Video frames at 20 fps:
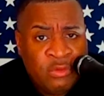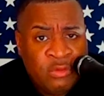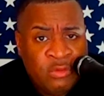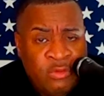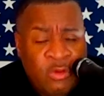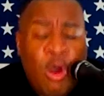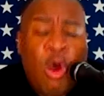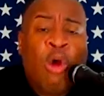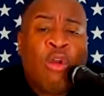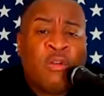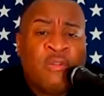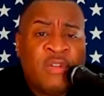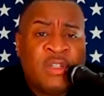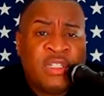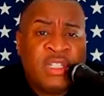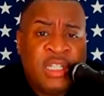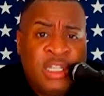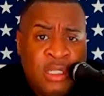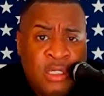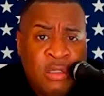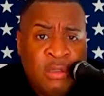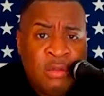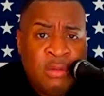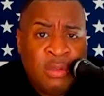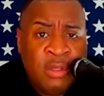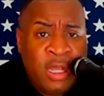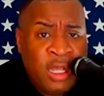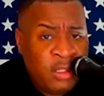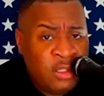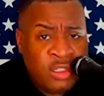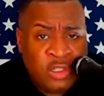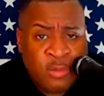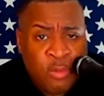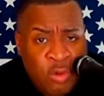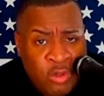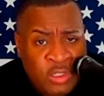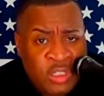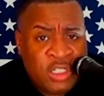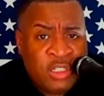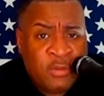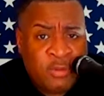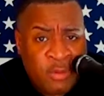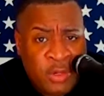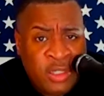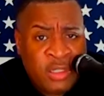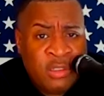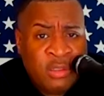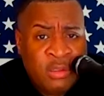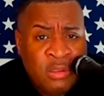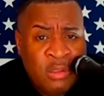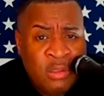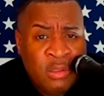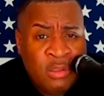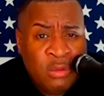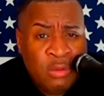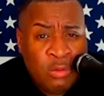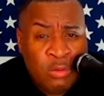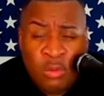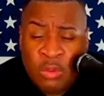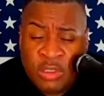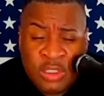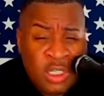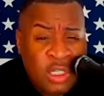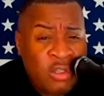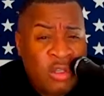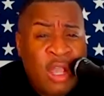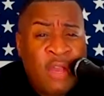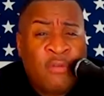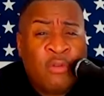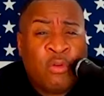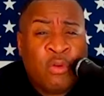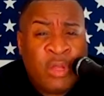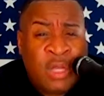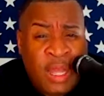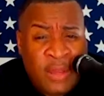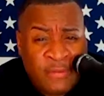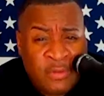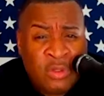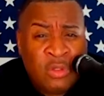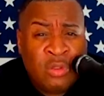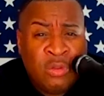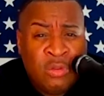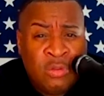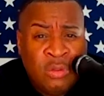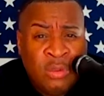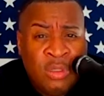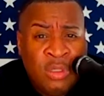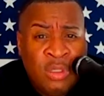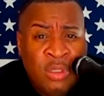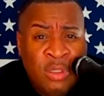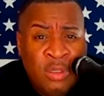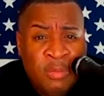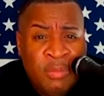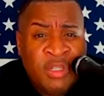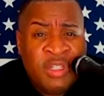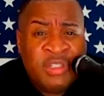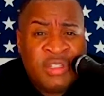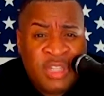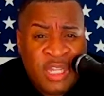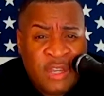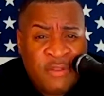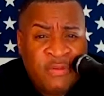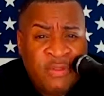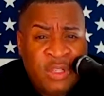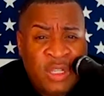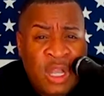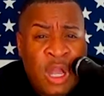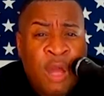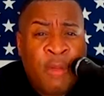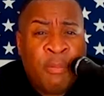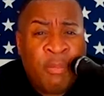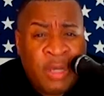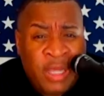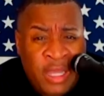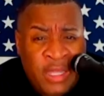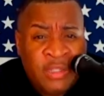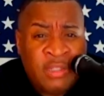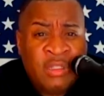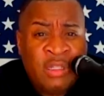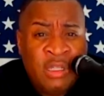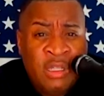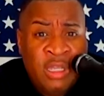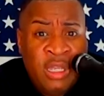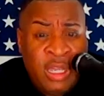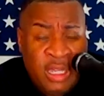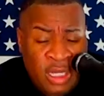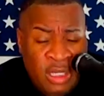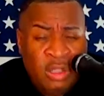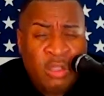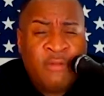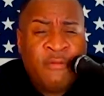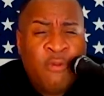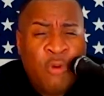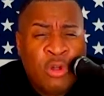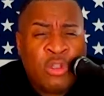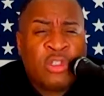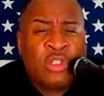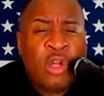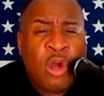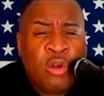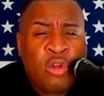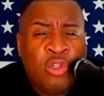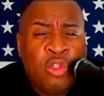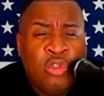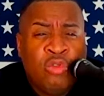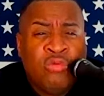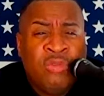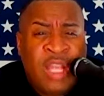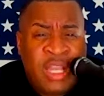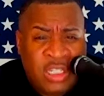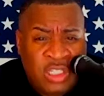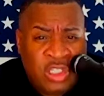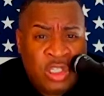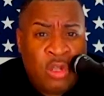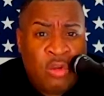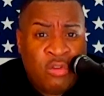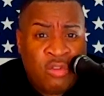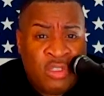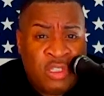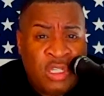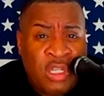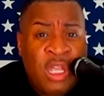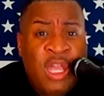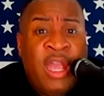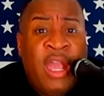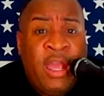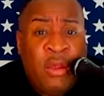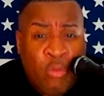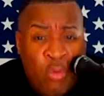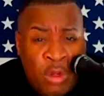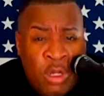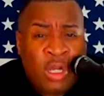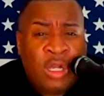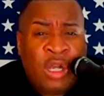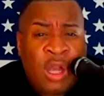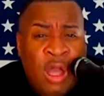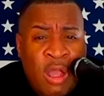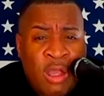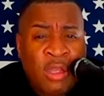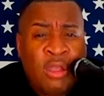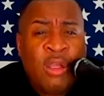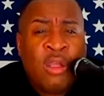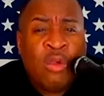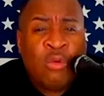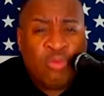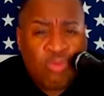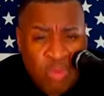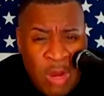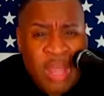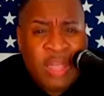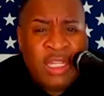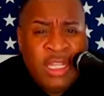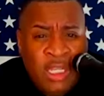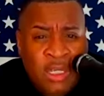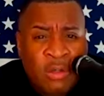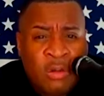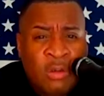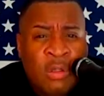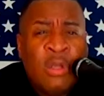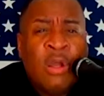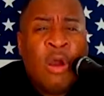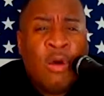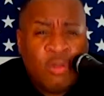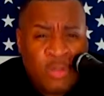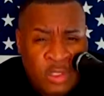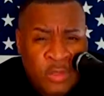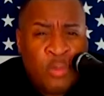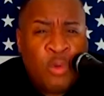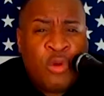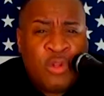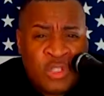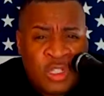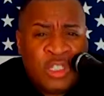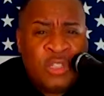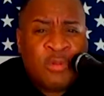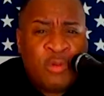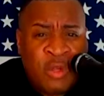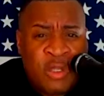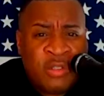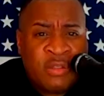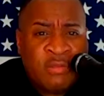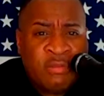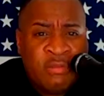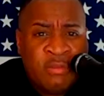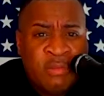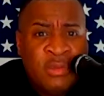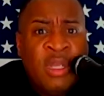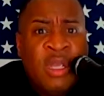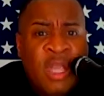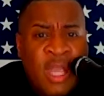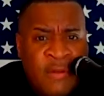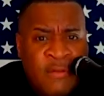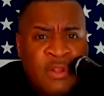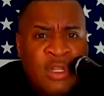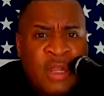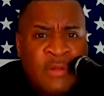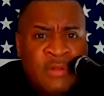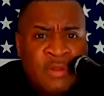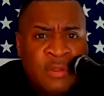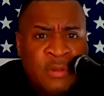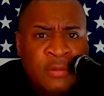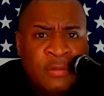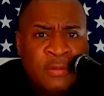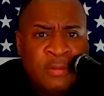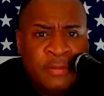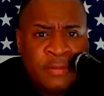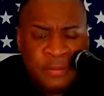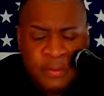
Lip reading: For all of us here at the Sports Express, we want to tell you have a great afternoon. Be safe. God bless. And I look forward to talking to you next Thursday at 1 o'clock right here on the Sports Express. Have a good afternoon.